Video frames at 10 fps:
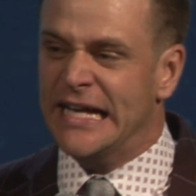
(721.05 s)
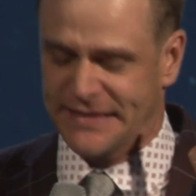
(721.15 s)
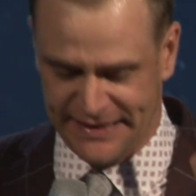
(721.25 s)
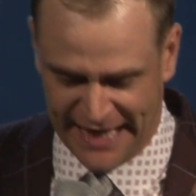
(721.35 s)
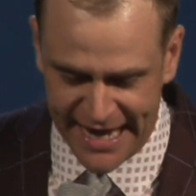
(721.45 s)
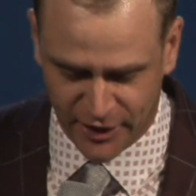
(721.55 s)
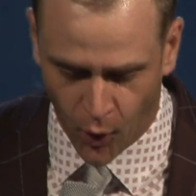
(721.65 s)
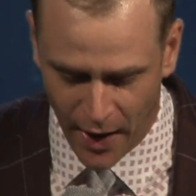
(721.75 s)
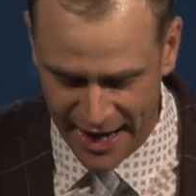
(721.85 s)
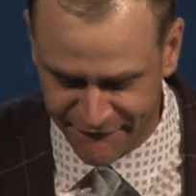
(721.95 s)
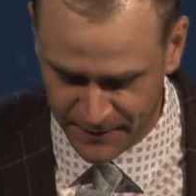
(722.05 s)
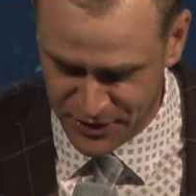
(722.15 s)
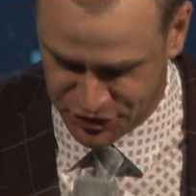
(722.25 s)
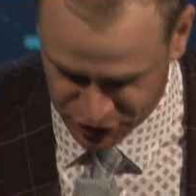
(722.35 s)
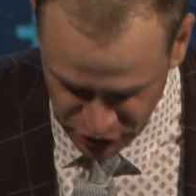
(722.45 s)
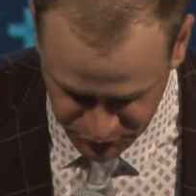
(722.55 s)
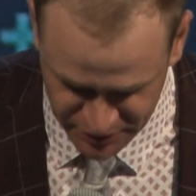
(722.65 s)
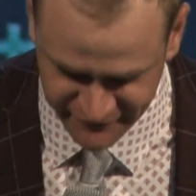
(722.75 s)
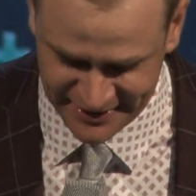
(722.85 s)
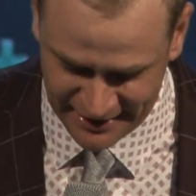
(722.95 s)
to take away from the children
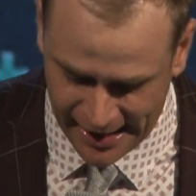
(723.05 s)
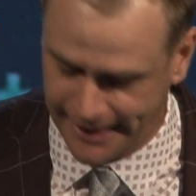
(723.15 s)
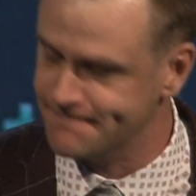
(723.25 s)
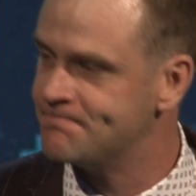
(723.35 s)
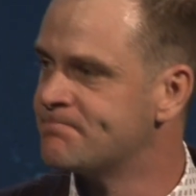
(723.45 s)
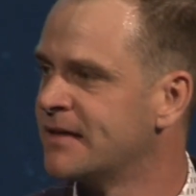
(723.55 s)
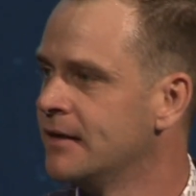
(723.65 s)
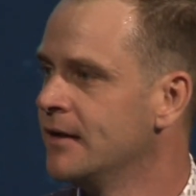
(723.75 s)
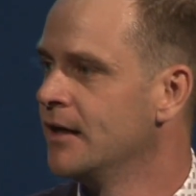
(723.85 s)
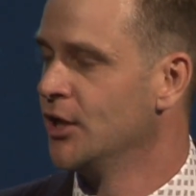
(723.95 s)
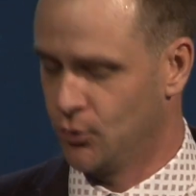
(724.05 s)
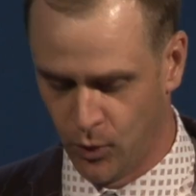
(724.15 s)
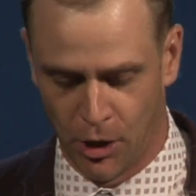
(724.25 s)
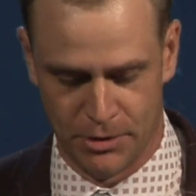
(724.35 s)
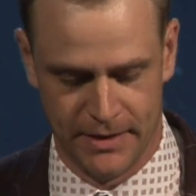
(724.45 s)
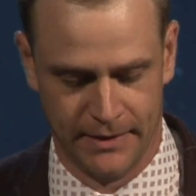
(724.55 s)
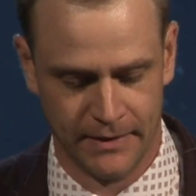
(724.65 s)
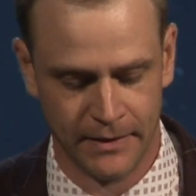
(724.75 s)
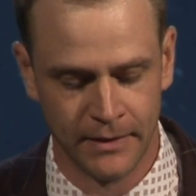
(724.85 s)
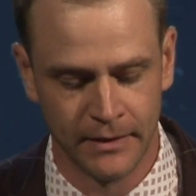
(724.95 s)
of God the Word.
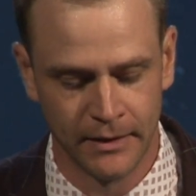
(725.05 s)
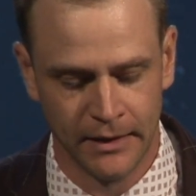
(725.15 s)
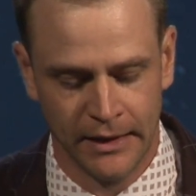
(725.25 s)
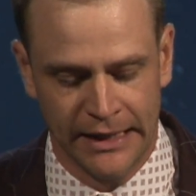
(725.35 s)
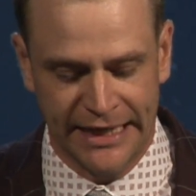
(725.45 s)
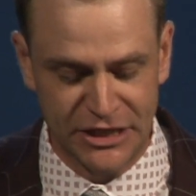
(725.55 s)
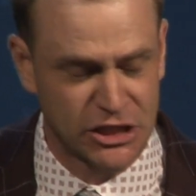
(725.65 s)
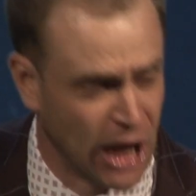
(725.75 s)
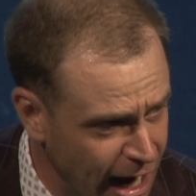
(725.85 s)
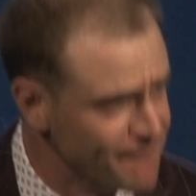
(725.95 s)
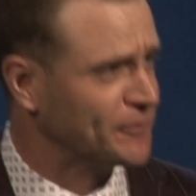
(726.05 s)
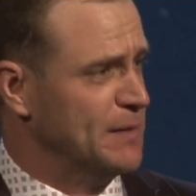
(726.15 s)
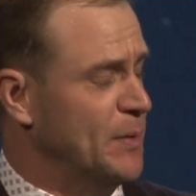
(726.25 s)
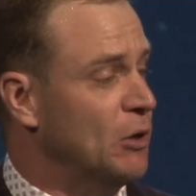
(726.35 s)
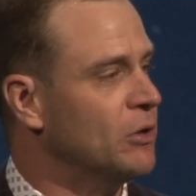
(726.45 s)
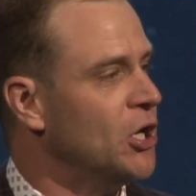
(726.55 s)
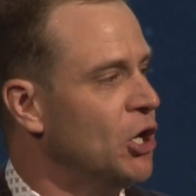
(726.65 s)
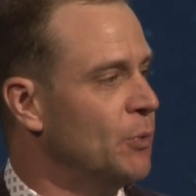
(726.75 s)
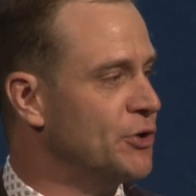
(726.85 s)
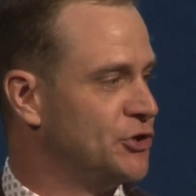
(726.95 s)
He's comfortable
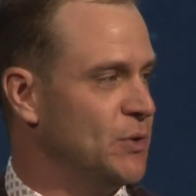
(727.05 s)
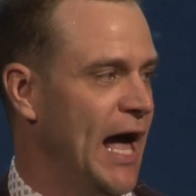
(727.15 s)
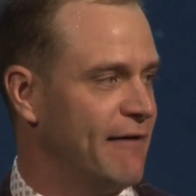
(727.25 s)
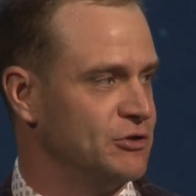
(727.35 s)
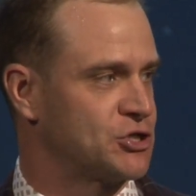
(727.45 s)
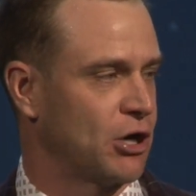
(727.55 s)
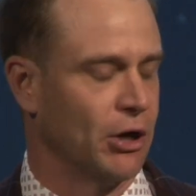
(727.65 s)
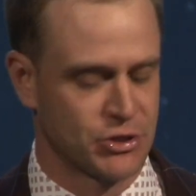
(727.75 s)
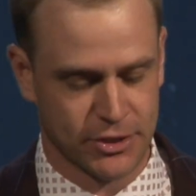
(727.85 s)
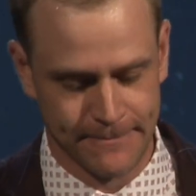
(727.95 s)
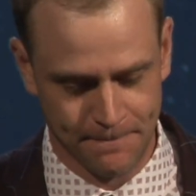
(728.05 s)
with you having church.